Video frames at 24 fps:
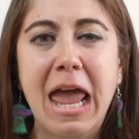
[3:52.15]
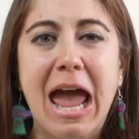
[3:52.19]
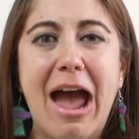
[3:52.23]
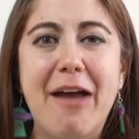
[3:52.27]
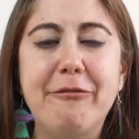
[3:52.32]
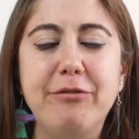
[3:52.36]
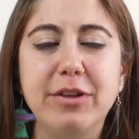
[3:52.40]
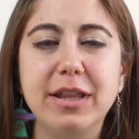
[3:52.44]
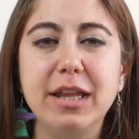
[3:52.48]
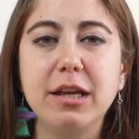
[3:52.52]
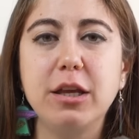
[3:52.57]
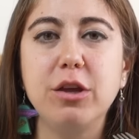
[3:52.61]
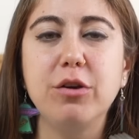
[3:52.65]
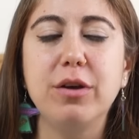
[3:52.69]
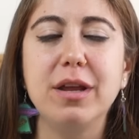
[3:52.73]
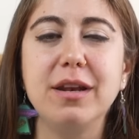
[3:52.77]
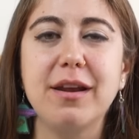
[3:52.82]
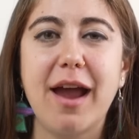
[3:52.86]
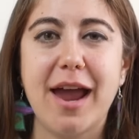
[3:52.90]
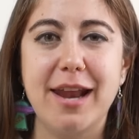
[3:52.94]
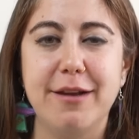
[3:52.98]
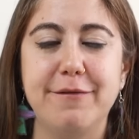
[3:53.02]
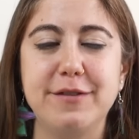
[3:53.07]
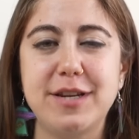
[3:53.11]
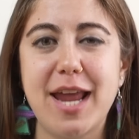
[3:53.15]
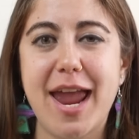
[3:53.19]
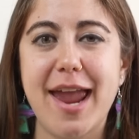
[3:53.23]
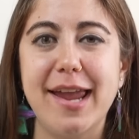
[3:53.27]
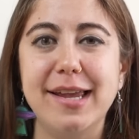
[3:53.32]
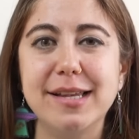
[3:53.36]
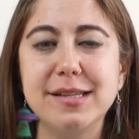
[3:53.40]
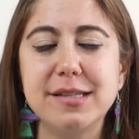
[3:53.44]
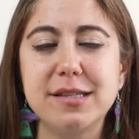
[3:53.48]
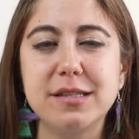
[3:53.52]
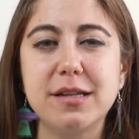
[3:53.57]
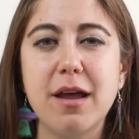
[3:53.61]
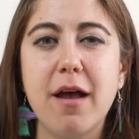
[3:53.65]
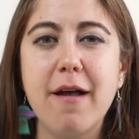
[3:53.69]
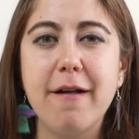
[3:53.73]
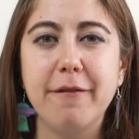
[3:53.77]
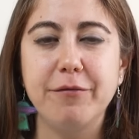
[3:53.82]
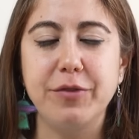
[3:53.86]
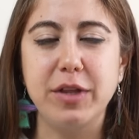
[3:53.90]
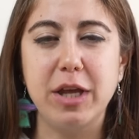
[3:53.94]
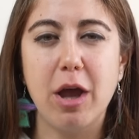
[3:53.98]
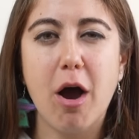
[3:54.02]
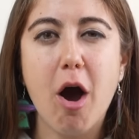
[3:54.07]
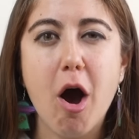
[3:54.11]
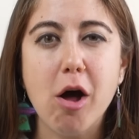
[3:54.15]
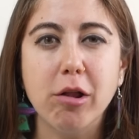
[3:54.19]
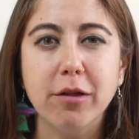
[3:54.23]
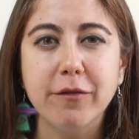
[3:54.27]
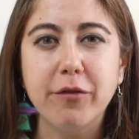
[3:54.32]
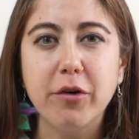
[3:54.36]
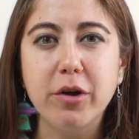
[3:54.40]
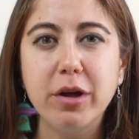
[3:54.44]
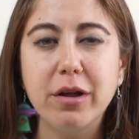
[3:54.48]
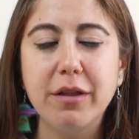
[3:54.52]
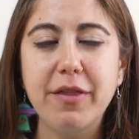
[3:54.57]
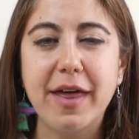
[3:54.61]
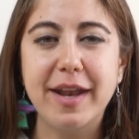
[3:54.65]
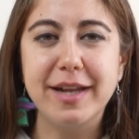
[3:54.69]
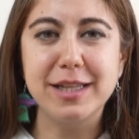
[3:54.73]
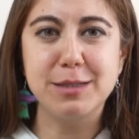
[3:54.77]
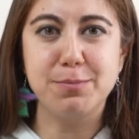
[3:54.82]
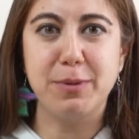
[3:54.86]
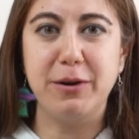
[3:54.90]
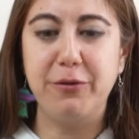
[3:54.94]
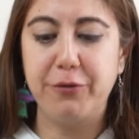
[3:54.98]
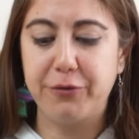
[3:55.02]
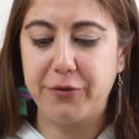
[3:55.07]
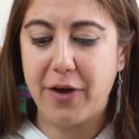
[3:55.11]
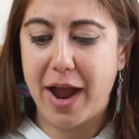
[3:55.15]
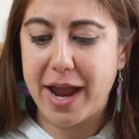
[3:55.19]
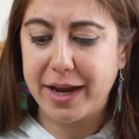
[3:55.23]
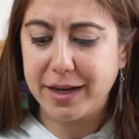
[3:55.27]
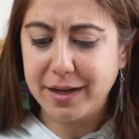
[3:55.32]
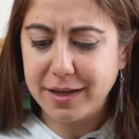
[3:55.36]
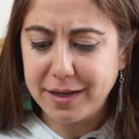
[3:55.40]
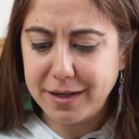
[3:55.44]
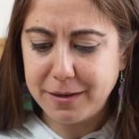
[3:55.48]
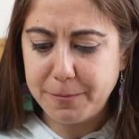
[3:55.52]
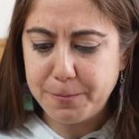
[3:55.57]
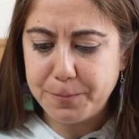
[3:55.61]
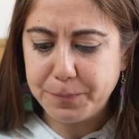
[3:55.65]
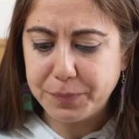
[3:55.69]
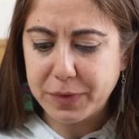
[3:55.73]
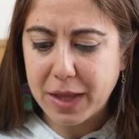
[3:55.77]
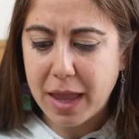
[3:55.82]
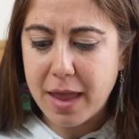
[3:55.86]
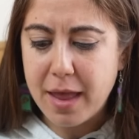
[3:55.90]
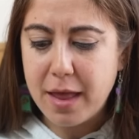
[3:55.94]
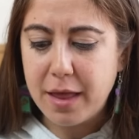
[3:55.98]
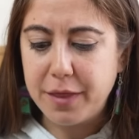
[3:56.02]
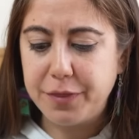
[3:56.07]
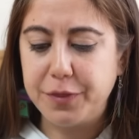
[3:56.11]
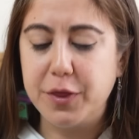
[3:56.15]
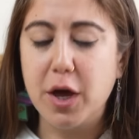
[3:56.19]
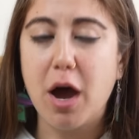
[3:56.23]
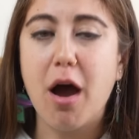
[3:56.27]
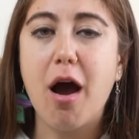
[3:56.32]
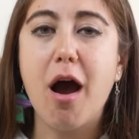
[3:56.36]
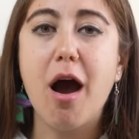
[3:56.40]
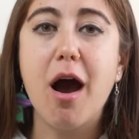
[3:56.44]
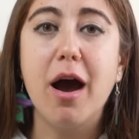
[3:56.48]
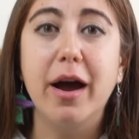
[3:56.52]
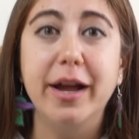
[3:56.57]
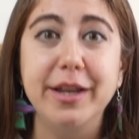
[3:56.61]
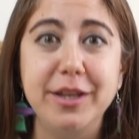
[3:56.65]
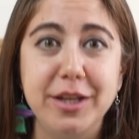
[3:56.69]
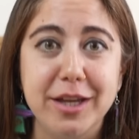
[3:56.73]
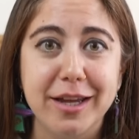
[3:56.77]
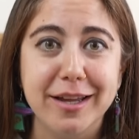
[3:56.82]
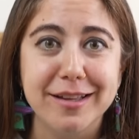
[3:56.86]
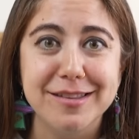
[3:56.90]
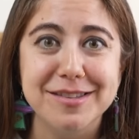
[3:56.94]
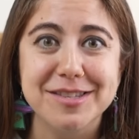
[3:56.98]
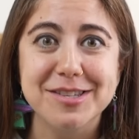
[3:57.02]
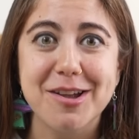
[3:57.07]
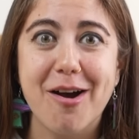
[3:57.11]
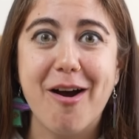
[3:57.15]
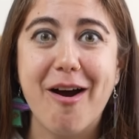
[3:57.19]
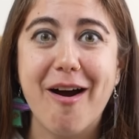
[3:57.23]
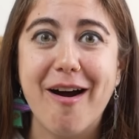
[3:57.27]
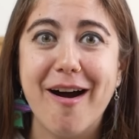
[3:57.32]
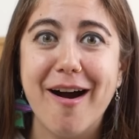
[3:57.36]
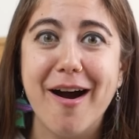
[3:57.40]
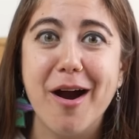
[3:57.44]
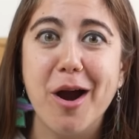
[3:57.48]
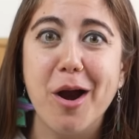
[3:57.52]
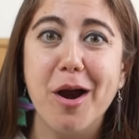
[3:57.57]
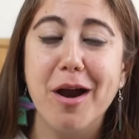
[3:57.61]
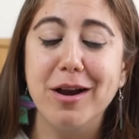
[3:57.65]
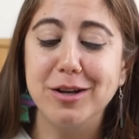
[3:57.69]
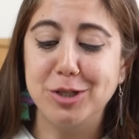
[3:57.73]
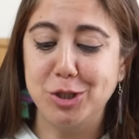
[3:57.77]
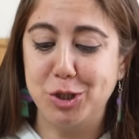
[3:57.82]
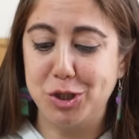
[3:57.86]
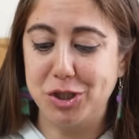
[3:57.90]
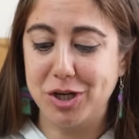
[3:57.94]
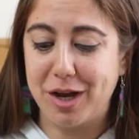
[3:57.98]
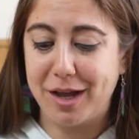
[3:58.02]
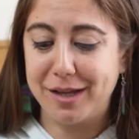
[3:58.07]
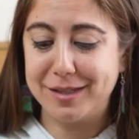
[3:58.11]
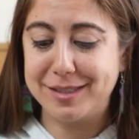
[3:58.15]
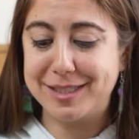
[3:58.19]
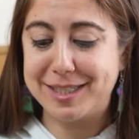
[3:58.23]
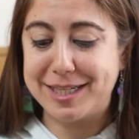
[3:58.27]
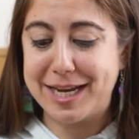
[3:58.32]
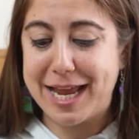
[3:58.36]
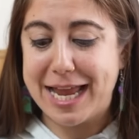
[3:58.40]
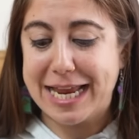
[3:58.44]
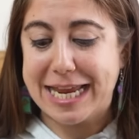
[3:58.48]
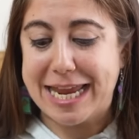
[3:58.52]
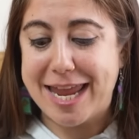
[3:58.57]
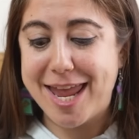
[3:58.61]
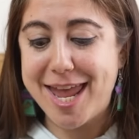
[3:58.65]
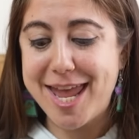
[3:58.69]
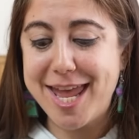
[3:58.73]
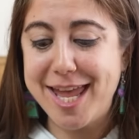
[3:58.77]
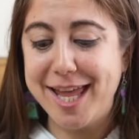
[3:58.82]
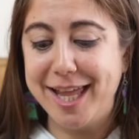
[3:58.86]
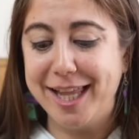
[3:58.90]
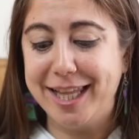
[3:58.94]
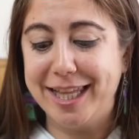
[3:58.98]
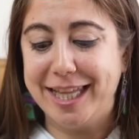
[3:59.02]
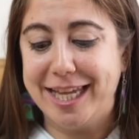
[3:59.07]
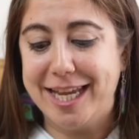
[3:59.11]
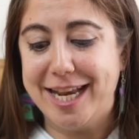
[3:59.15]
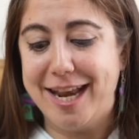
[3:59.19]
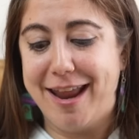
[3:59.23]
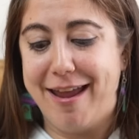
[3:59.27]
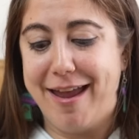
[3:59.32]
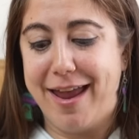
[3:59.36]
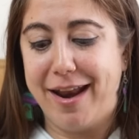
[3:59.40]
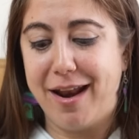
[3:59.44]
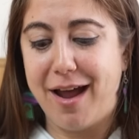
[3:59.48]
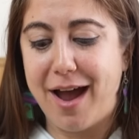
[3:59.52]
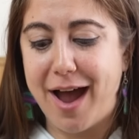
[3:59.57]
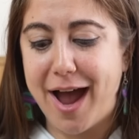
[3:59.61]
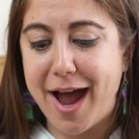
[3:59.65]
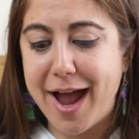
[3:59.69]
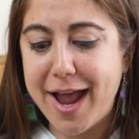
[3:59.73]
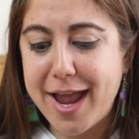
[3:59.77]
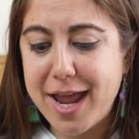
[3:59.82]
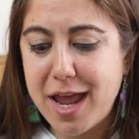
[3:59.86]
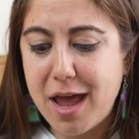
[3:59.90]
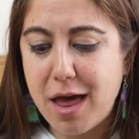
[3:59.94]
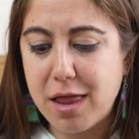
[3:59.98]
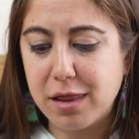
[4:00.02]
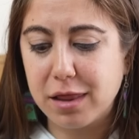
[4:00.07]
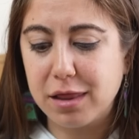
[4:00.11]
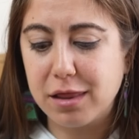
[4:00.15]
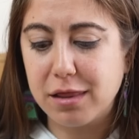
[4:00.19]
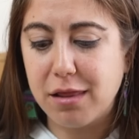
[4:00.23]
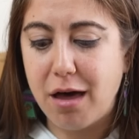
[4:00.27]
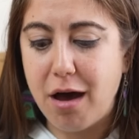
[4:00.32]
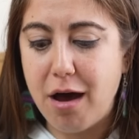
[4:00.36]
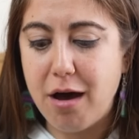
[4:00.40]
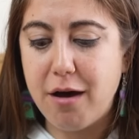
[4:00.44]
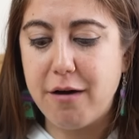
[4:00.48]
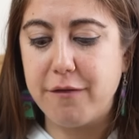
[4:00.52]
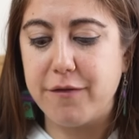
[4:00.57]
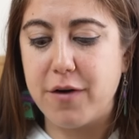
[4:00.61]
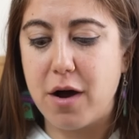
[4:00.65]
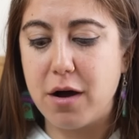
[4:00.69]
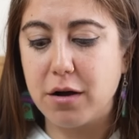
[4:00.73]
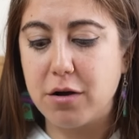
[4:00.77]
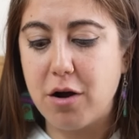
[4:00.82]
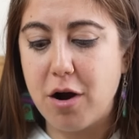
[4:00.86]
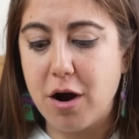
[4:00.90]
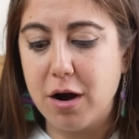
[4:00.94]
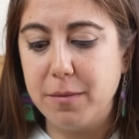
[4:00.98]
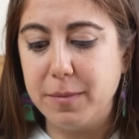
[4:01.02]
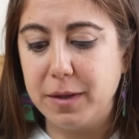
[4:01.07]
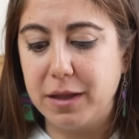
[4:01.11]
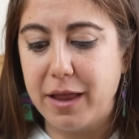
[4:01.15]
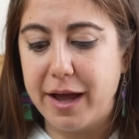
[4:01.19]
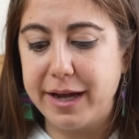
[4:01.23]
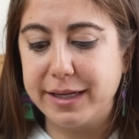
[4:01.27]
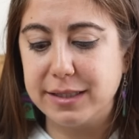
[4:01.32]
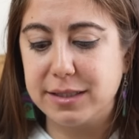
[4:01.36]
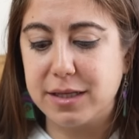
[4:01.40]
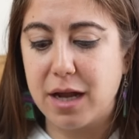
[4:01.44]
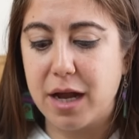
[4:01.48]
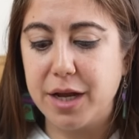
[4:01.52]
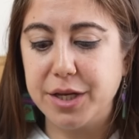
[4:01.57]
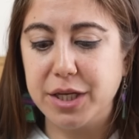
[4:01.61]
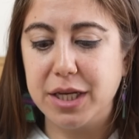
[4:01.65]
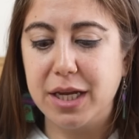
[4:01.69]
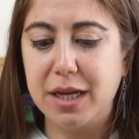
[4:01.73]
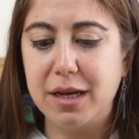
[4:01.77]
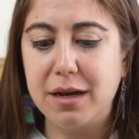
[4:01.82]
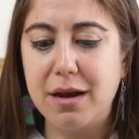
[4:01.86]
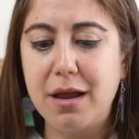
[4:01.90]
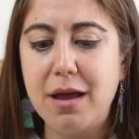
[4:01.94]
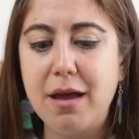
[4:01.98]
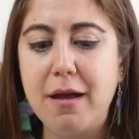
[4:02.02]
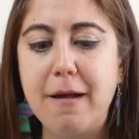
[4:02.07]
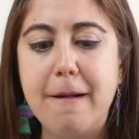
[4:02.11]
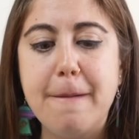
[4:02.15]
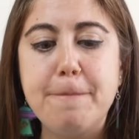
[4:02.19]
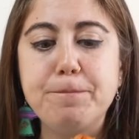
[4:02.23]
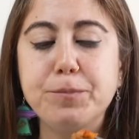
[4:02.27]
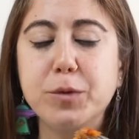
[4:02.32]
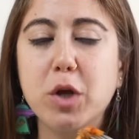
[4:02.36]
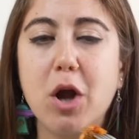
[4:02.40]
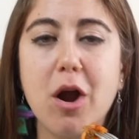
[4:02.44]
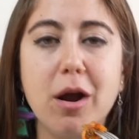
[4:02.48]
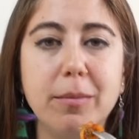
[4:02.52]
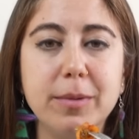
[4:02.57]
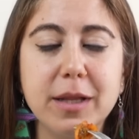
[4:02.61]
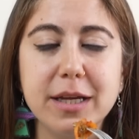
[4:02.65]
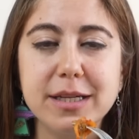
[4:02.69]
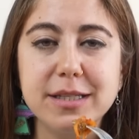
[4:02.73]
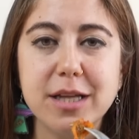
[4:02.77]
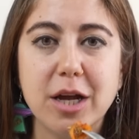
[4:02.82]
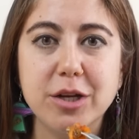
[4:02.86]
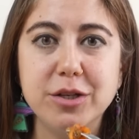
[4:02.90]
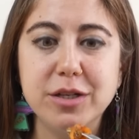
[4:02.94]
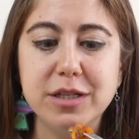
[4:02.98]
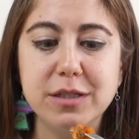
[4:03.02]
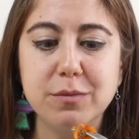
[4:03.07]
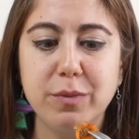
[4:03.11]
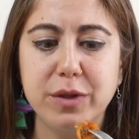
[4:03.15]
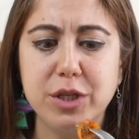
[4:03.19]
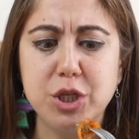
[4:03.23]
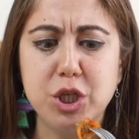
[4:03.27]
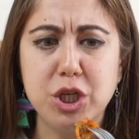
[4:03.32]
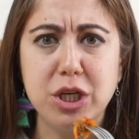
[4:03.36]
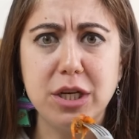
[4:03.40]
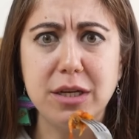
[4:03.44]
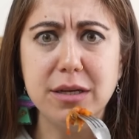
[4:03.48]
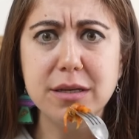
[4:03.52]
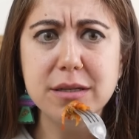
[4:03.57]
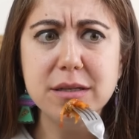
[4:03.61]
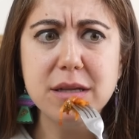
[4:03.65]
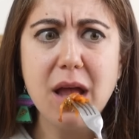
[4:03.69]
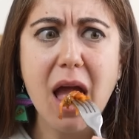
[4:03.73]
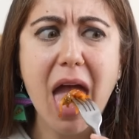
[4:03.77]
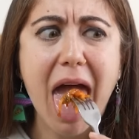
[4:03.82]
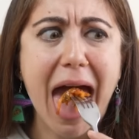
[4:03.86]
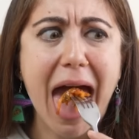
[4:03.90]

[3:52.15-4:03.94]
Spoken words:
I feel like you can kind of taste the olive oil that it's been fried in. The onions are just killing it. I love a caramelized onion. Caramelized onions with cheese.